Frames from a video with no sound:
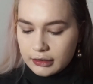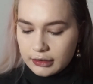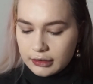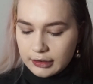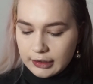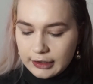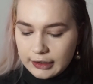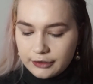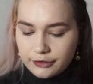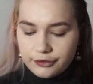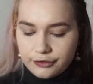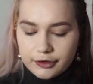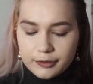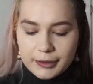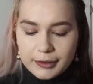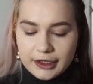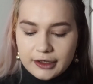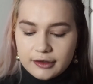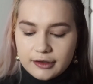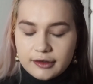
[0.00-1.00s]
And for
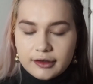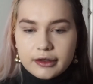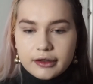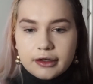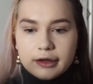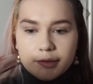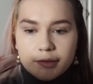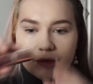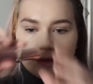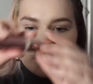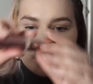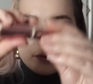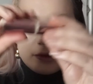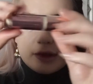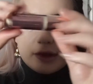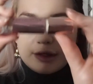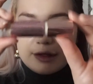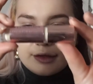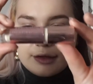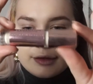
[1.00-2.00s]
my concealer I'm going in with
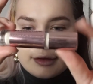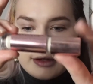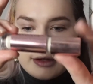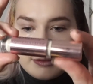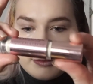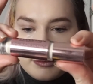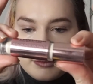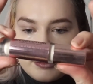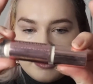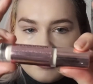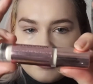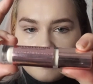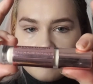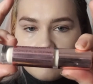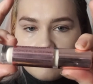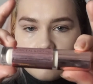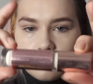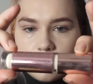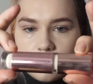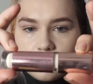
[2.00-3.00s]
this
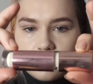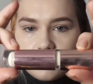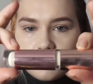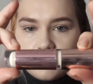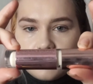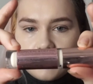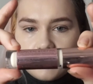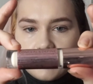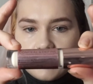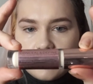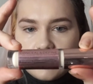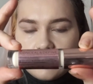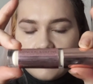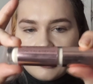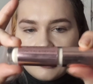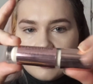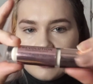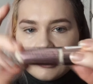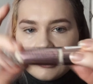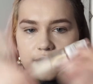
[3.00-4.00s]
Revolution
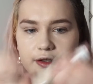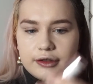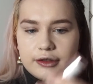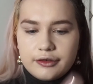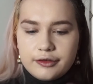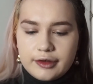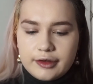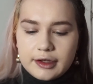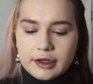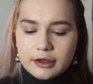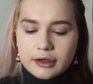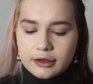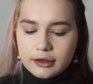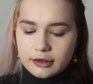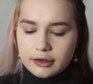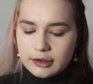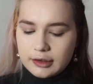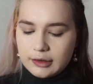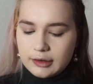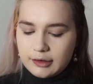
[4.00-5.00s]
Conceal and Define
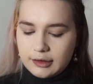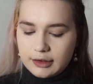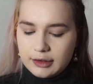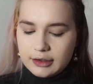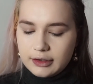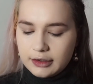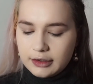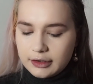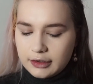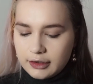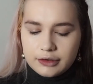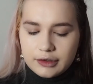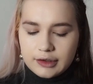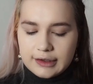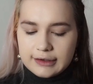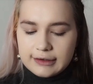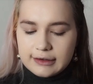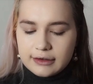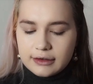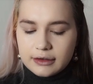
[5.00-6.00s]
concealer. So
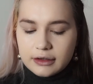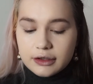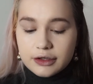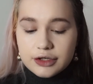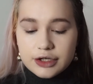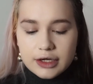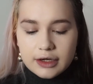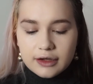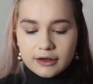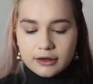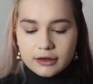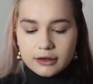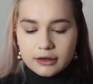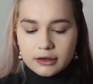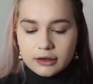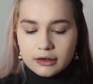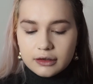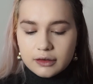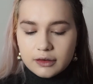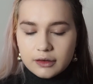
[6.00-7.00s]
this is in the shade
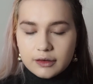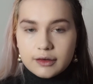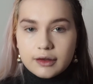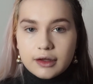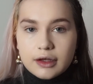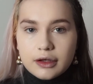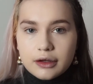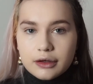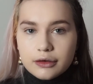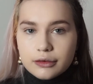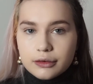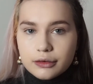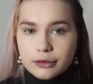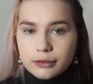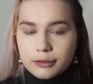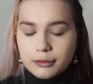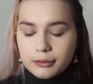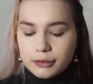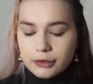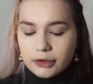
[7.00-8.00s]

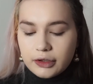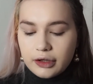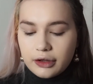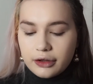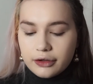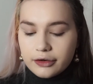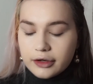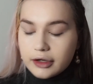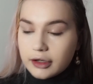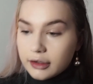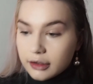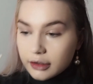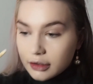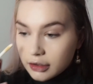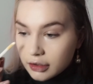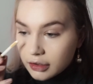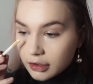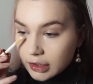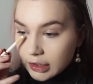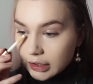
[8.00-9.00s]
CO.3.
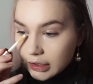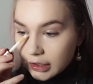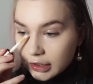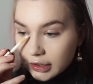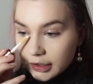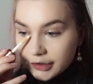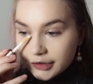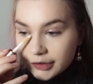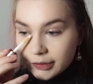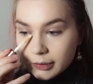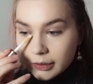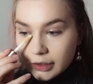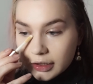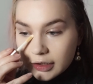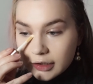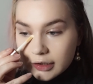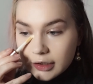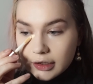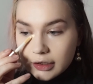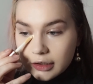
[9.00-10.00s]
I just put a
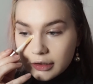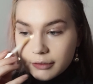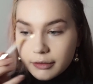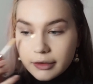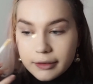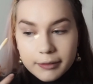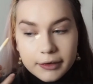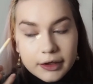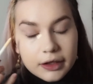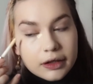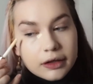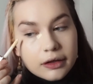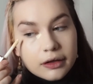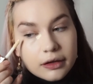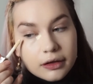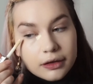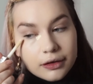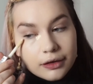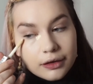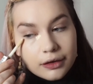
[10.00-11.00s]
tiny wee bit
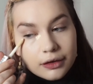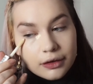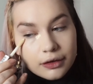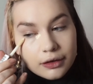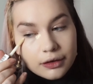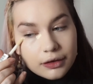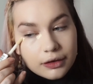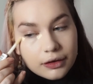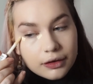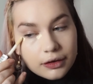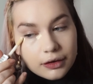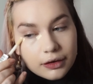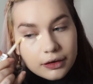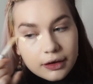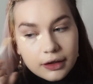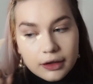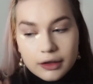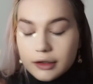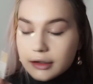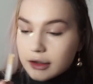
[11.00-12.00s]

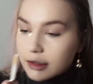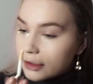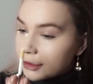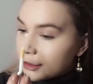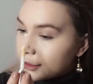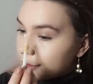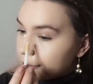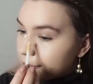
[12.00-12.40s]
there and there.